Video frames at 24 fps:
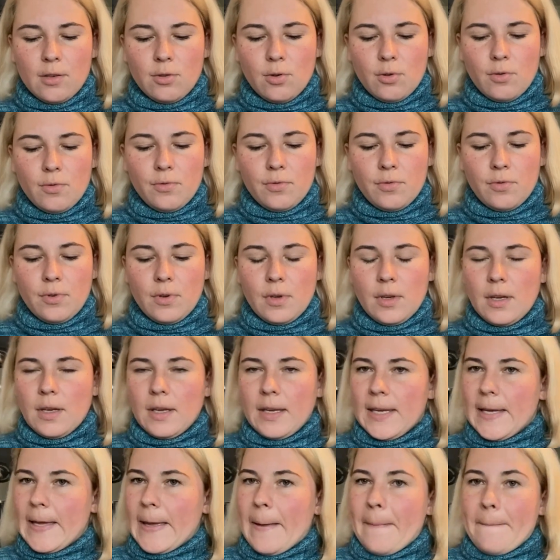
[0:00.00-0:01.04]
of
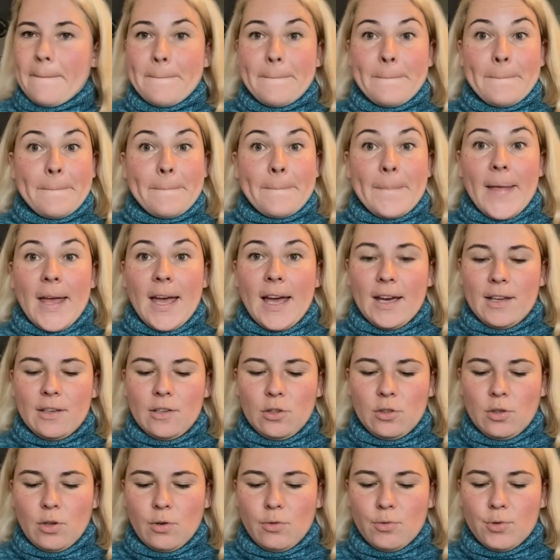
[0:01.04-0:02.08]
I
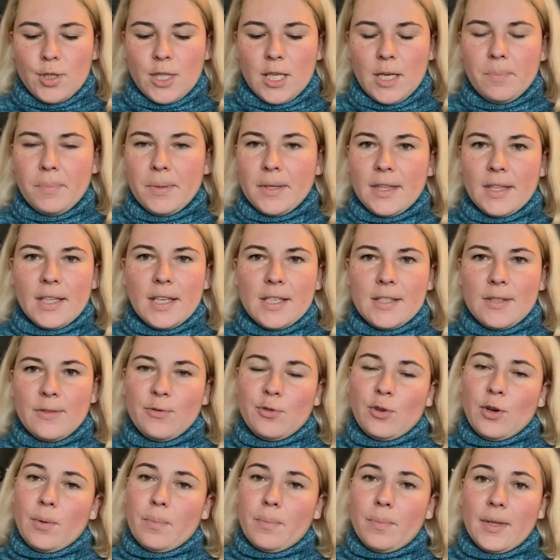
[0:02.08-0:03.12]
don't know shipping this
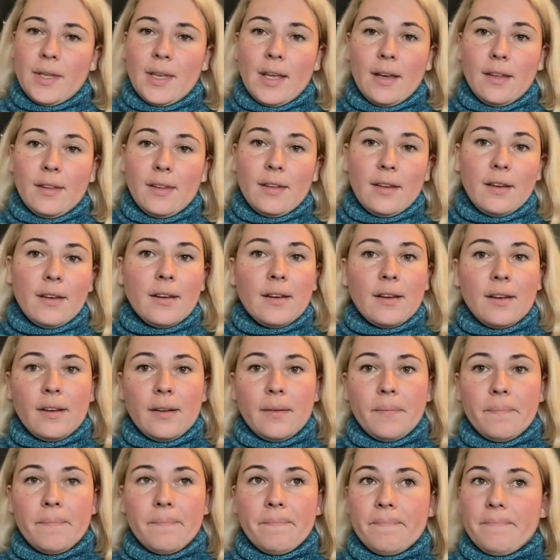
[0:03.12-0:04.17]
from another
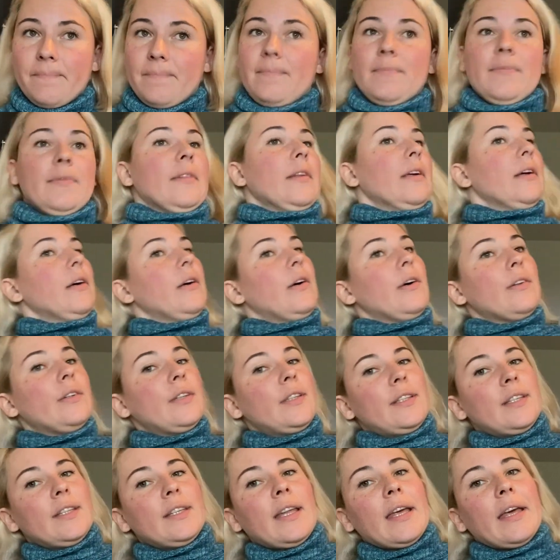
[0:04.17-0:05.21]

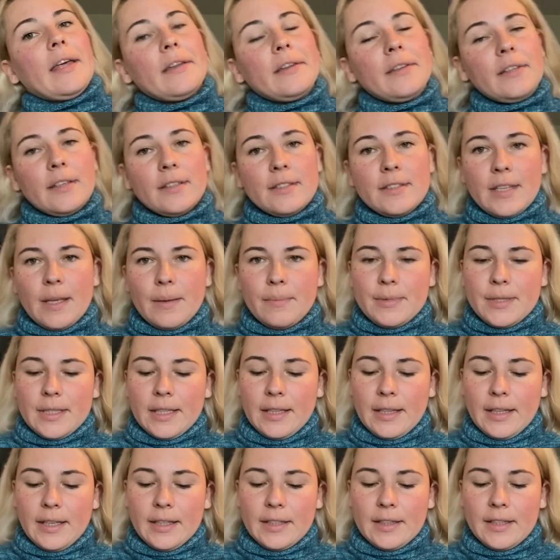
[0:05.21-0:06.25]
continent and something
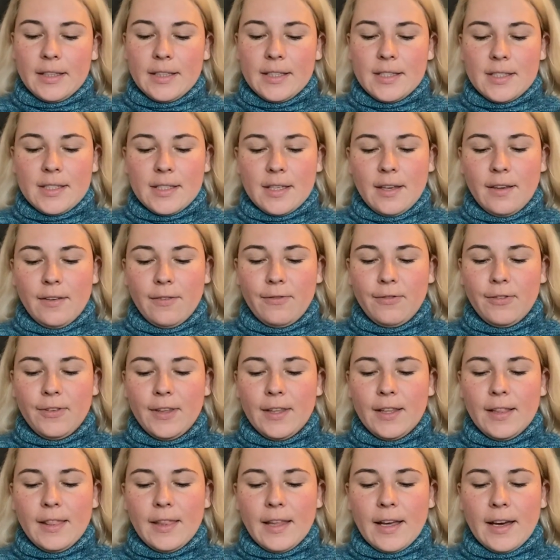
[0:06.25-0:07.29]
like this. I
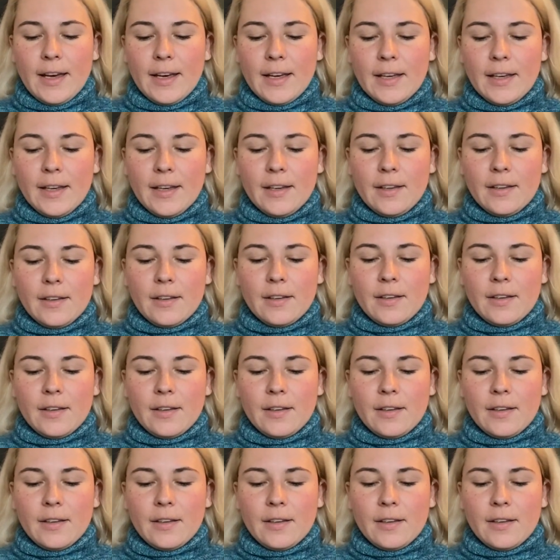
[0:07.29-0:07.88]
feel like